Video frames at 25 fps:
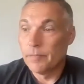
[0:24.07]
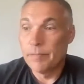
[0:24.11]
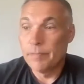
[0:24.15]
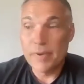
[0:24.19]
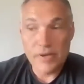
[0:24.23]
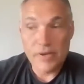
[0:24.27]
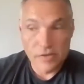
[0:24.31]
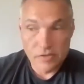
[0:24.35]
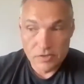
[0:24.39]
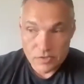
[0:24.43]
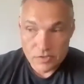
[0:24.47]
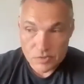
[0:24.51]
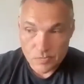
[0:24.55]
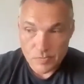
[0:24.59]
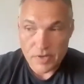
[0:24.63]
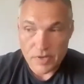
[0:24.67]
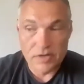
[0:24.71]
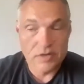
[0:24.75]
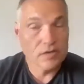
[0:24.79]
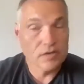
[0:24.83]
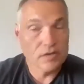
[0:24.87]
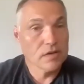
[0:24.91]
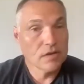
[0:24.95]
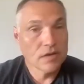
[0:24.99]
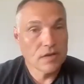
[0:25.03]
Better is
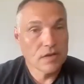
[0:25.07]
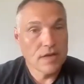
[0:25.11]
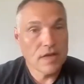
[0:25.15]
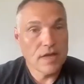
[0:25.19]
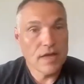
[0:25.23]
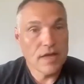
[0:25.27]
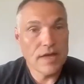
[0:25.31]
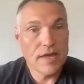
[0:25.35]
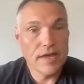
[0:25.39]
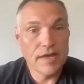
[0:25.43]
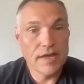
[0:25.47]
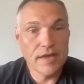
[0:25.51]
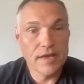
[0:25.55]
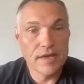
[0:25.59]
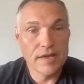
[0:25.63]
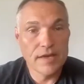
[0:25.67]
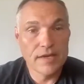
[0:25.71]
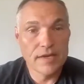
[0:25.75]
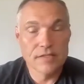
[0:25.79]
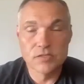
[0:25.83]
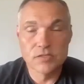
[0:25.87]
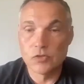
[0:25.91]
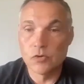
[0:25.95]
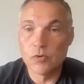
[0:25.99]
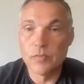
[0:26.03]
better.
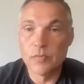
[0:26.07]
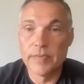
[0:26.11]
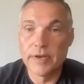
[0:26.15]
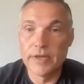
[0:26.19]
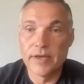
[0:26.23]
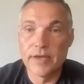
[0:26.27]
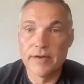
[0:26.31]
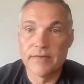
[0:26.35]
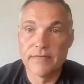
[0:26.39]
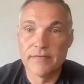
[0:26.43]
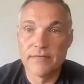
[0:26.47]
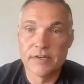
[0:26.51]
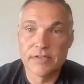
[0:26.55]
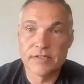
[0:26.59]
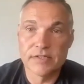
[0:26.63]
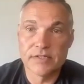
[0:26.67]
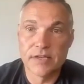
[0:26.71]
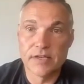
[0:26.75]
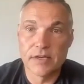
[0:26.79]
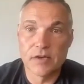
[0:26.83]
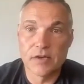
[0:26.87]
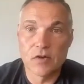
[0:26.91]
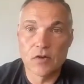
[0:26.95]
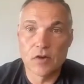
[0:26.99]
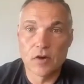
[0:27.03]
And so many of us
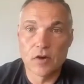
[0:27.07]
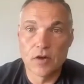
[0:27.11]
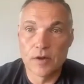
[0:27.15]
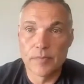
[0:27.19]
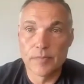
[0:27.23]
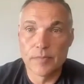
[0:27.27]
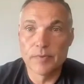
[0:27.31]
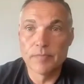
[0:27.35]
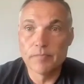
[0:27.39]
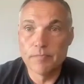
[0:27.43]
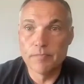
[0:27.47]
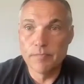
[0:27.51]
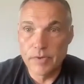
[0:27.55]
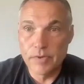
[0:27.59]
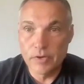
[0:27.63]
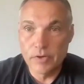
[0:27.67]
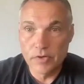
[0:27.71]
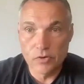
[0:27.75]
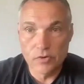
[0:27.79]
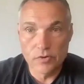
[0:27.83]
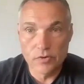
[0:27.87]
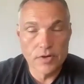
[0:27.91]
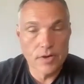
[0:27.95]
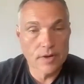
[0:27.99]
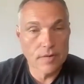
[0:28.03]
get caught up in
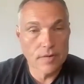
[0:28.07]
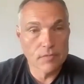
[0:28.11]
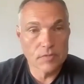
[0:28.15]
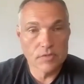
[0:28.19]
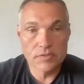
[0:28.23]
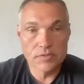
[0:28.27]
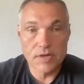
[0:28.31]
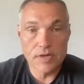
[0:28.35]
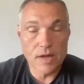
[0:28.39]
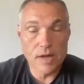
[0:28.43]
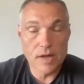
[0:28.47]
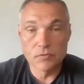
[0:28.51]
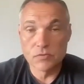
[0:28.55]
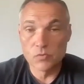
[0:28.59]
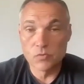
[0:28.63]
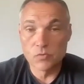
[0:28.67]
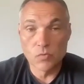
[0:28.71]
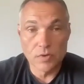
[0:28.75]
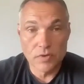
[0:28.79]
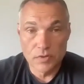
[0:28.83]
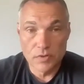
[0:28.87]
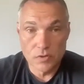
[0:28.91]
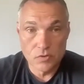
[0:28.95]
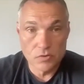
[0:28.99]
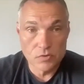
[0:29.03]
bigger numbers. And I was
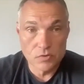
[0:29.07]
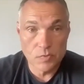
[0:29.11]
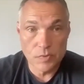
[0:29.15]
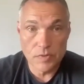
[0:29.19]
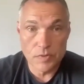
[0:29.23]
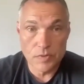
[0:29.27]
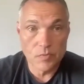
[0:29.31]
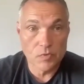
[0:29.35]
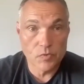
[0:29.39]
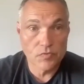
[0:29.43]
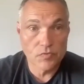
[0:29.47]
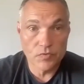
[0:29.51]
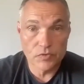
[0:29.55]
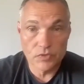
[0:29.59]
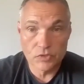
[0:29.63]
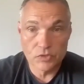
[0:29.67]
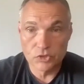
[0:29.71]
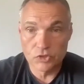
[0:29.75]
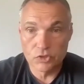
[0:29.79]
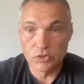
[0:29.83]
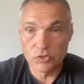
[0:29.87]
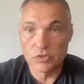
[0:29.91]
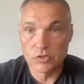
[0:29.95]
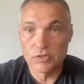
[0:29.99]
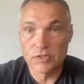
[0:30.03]
one of those people for
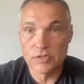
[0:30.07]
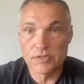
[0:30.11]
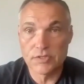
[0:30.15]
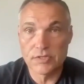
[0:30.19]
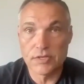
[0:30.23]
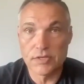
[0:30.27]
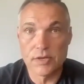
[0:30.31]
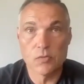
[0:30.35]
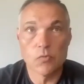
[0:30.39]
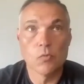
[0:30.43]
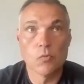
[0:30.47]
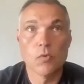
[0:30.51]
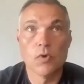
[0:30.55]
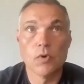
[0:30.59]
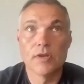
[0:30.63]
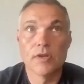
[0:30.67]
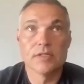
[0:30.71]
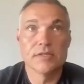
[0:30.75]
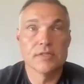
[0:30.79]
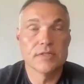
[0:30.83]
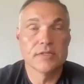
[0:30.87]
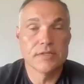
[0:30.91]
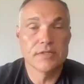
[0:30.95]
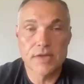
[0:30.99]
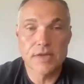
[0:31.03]
sure. It's like, what
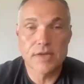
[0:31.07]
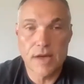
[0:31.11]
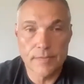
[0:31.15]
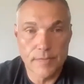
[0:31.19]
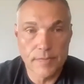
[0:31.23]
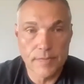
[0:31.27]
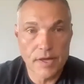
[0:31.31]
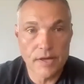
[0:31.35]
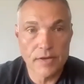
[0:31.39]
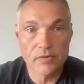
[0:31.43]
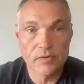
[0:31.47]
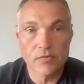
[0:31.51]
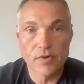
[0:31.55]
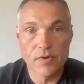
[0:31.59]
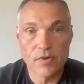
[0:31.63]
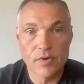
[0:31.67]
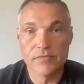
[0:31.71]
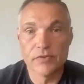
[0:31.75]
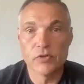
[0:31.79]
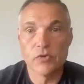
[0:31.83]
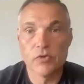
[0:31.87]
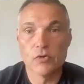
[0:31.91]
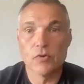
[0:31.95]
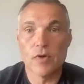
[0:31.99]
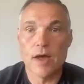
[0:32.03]
is the top line
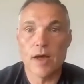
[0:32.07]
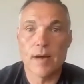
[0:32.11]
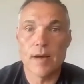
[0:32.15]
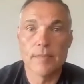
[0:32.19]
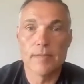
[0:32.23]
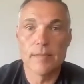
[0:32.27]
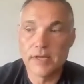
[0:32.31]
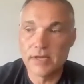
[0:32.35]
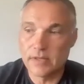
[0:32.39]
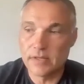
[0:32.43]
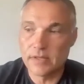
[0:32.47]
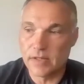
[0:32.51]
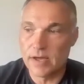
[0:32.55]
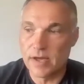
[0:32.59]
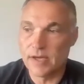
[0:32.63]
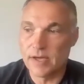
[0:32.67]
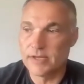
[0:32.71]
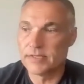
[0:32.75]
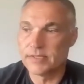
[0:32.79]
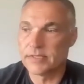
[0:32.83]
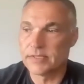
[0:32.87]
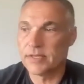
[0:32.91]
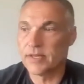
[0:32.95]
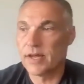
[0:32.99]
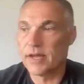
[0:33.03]
revenue? How many
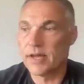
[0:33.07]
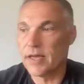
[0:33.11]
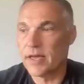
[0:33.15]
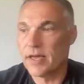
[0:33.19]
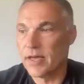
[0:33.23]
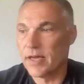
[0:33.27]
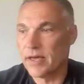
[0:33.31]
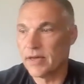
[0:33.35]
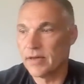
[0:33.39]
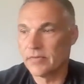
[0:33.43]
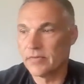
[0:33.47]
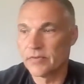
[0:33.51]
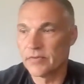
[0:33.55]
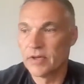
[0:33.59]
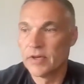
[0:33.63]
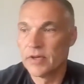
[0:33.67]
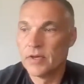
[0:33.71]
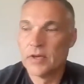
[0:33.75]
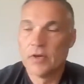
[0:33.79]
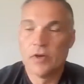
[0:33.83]
clients can I have?